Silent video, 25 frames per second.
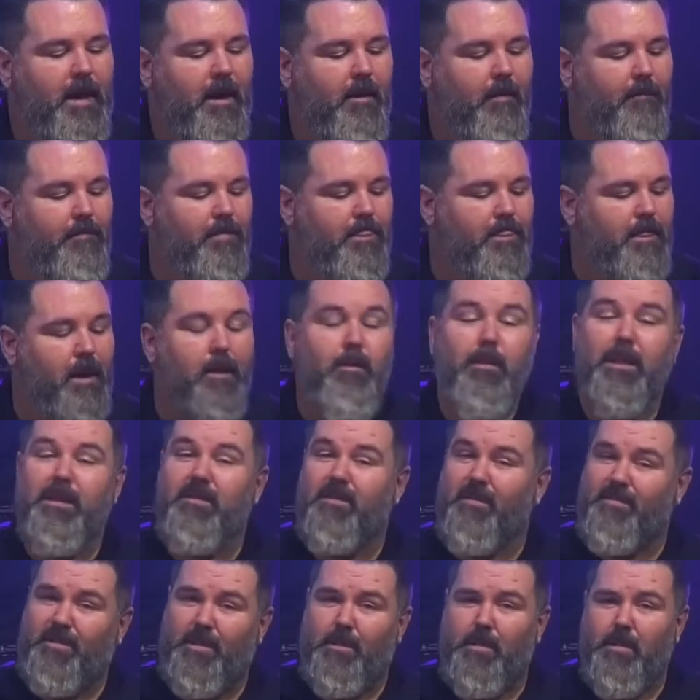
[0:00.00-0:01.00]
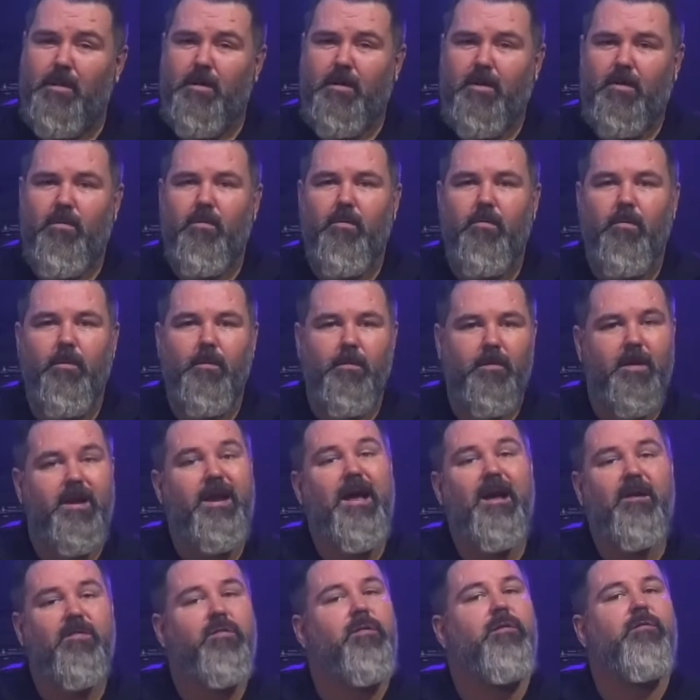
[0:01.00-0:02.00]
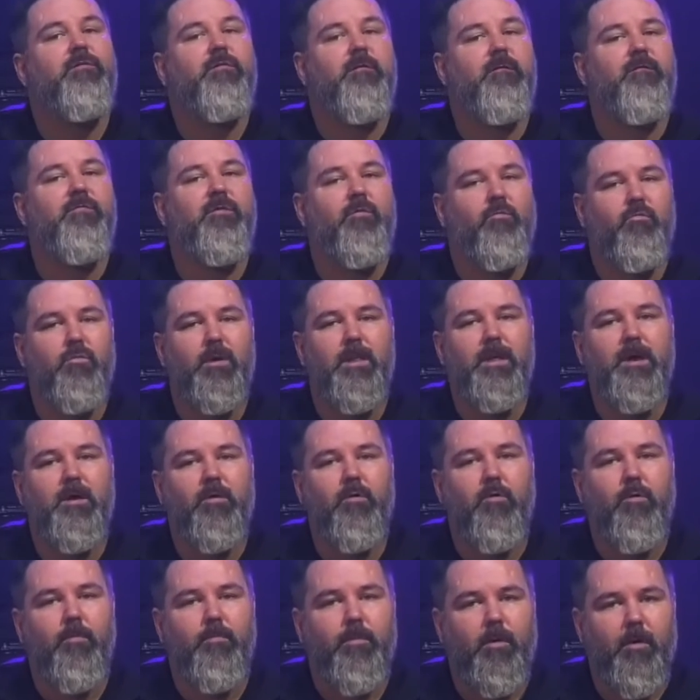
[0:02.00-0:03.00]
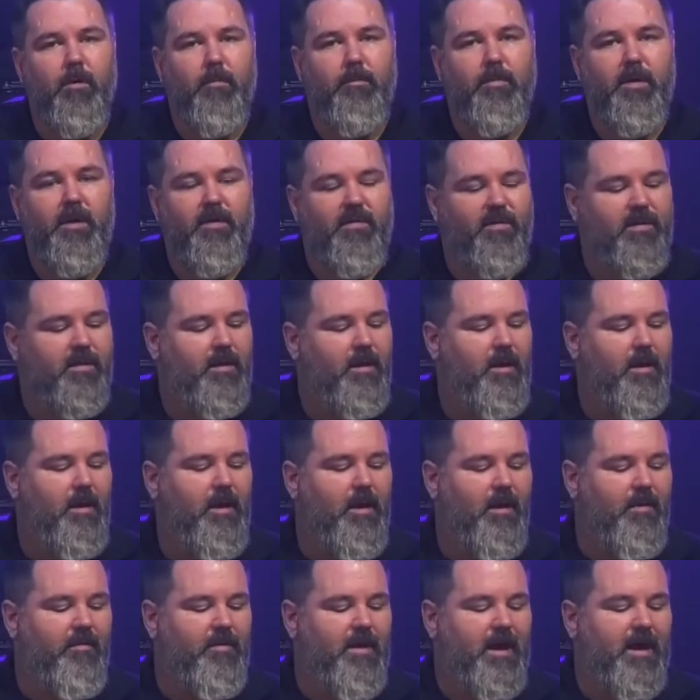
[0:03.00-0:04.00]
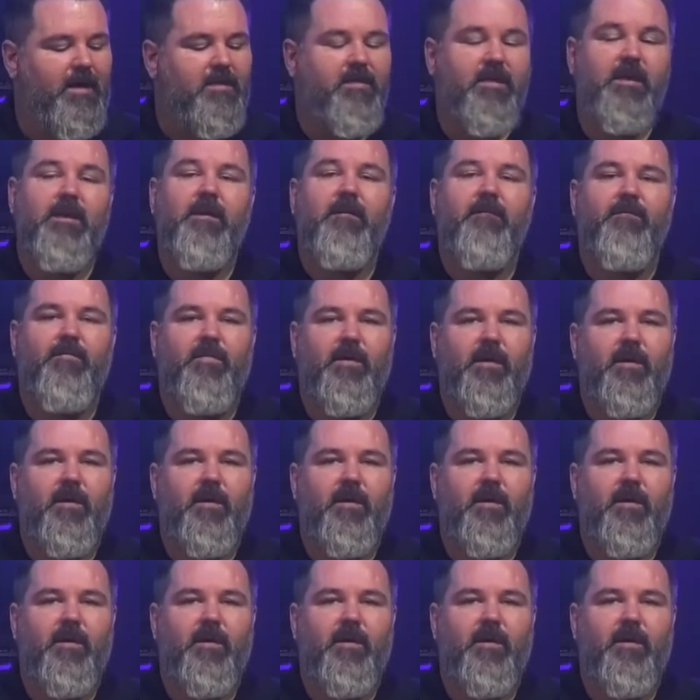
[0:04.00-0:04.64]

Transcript: Now, not only does it look cool, it actually serves a really cool purpose. The idea of